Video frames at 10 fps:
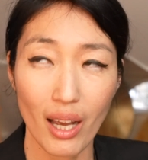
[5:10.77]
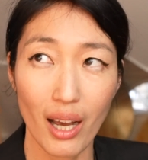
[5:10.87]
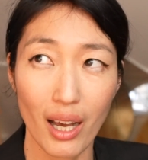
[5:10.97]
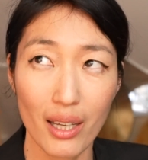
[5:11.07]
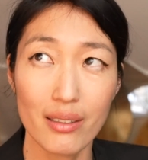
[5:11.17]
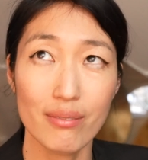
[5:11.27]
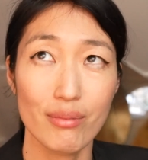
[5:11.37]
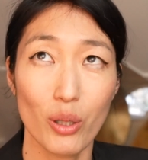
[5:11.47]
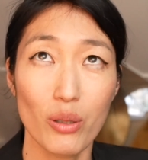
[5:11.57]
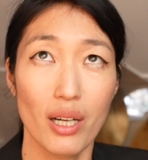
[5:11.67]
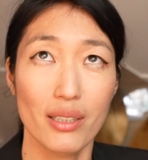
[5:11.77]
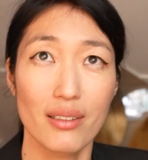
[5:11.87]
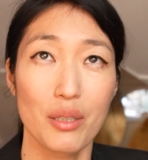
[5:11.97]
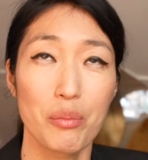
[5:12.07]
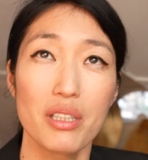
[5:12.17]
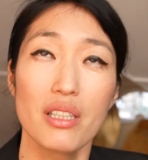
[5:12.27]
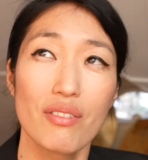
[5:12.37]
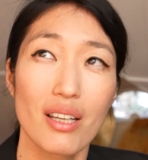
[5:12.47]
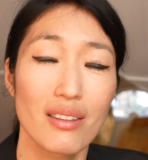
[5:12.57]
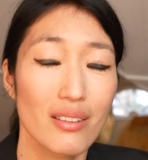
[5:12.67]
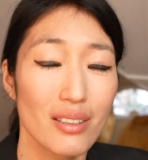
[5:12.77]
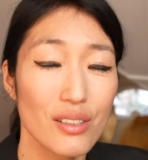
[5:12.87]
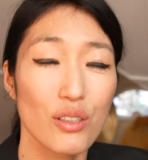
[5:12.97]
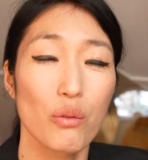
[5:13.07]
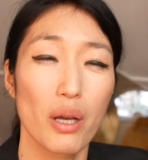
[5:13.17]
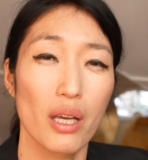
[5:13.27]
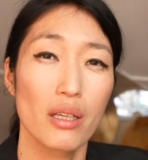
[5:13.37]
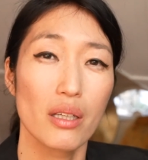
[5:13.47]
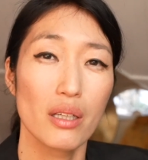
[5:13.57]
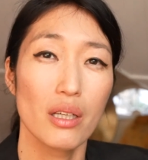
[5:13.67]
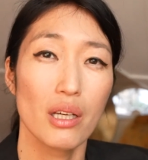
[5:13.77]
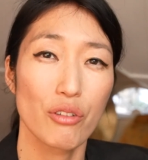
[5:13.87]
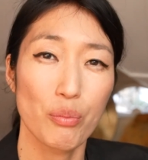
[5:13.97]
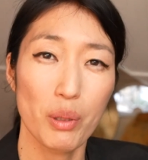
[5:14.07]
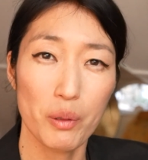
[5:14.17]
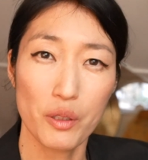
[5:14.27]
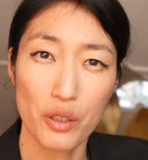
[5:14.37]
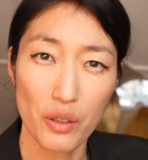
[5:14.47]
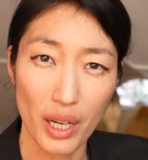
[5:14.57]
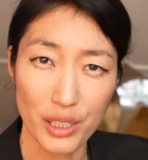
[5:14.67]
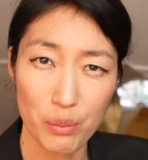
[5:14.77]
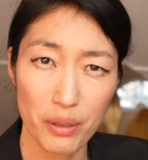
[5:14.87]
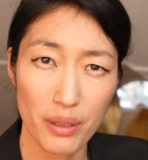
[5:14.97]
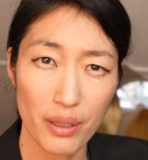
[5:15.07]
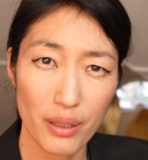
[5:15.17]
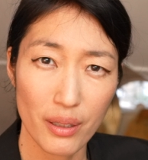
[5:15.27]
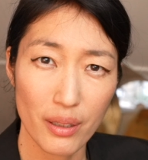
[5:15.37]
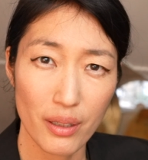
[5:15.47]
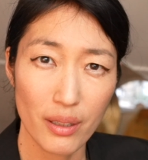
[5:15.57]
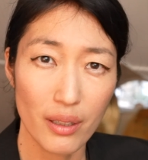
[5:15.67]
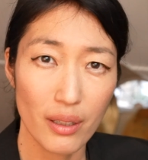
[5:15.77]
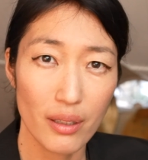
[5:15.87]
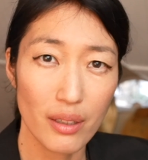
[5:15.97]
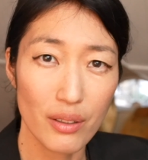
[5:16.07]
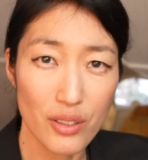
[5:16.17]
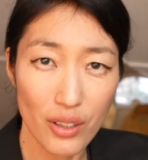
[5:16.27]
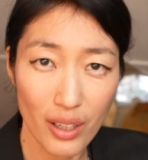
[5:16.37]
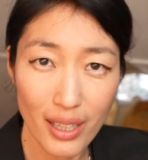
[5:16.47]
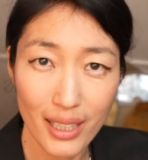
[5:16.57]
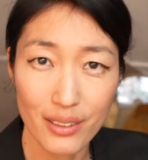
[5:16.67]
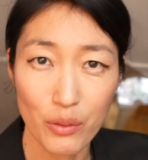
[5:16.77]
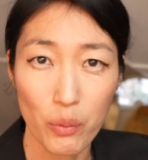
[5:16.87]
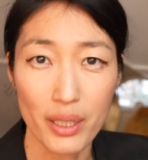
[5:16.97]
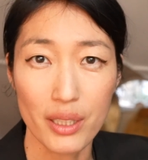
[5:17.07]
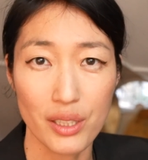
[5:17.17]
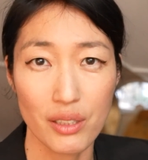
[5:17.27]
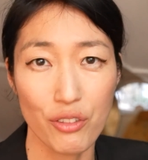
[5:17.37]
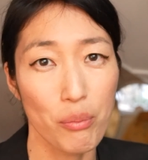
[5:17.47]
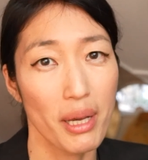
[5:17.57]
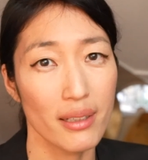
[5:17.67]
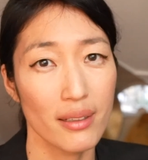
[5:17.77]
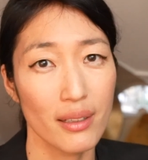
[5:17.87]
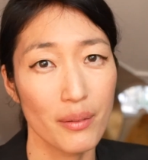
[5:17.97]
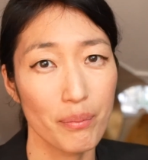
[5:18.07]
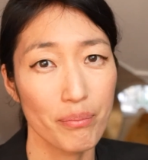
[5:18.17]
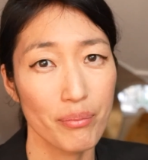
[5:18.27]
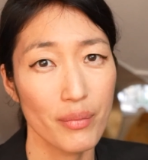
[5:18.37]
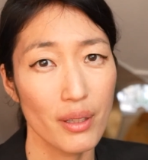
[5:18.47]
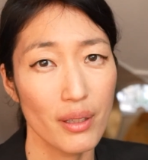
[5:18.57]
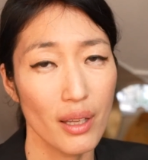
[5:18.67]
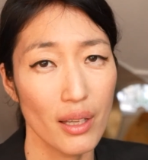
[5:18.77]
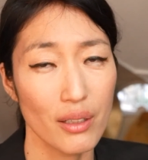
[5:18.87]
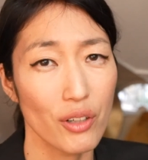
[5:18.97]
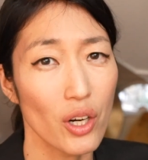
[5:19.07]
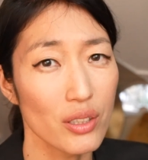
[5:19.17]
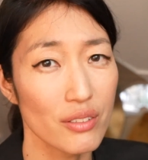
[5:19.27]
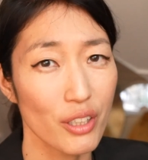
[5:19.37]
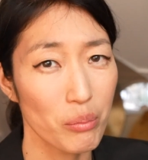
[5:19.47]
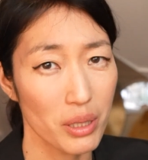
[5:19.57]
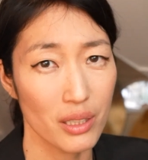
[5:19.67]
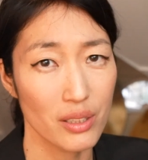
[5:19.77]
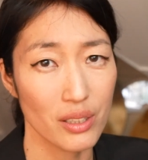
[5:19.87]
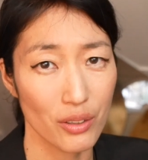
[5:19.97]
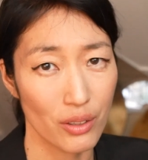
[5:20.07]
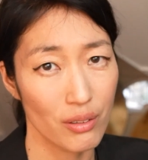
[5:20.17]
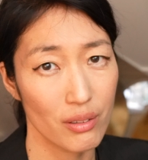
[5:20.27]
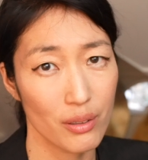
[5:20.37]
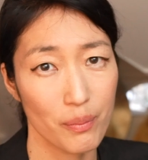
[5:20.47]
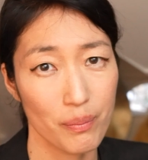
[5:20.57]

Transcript: I wholeheartedly believe that there is a way for people to grasp the interconnected oneness of humanity and of all living beings on earth.